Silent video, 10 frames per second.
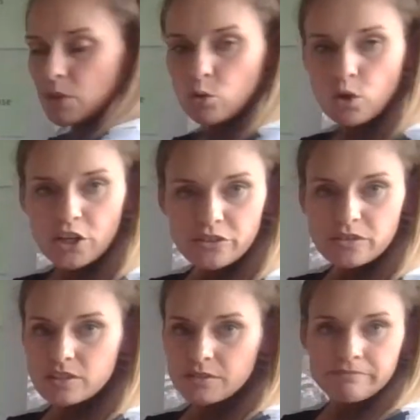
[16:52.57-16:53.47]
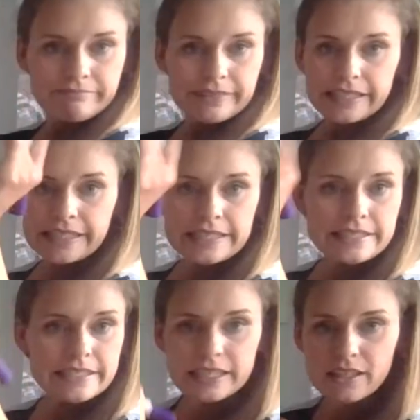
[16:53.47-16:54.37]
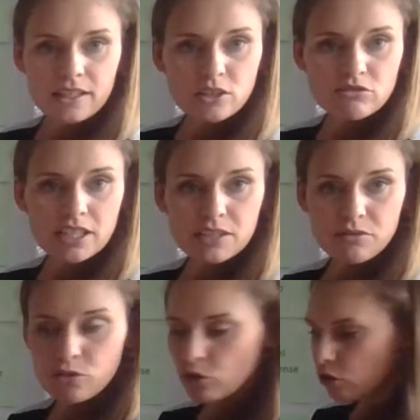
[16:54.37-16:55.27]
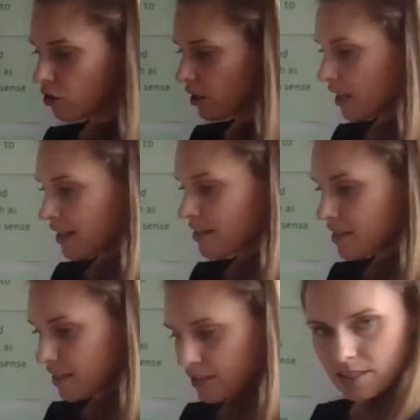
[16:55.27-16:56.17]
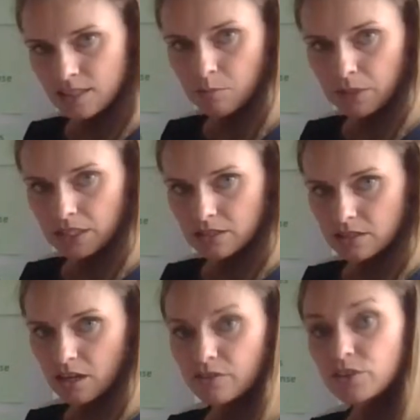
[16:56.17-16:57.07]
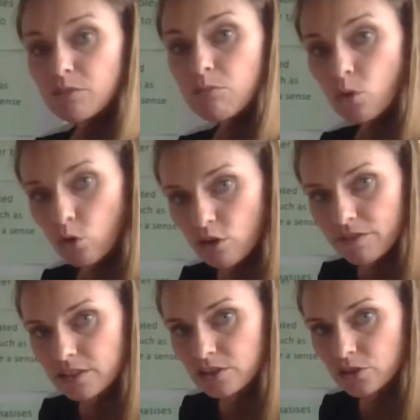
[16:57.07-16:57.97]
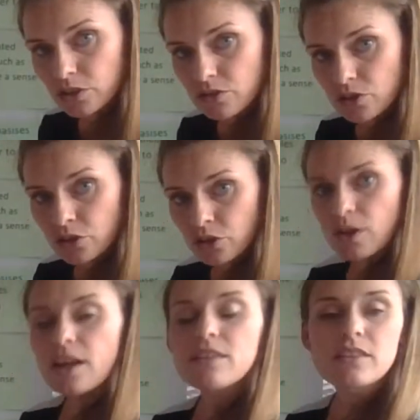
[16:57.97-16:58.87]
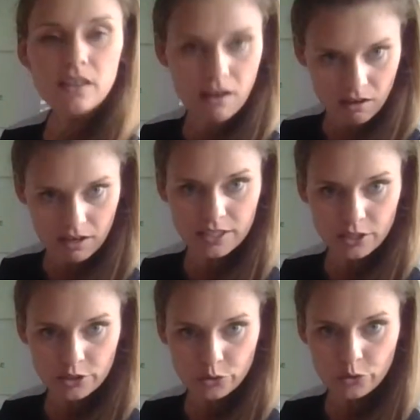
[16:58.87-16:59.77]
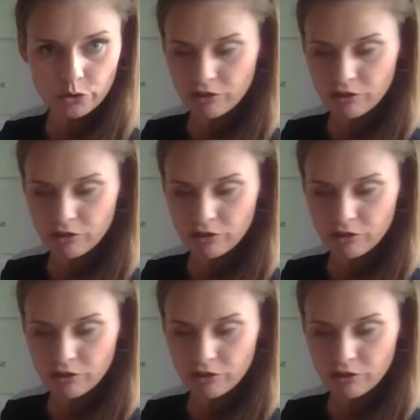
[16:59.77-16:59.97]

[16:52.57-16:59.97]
Quote, easy, grade 4. This is the big stuff. And the more of this you can do, the higher your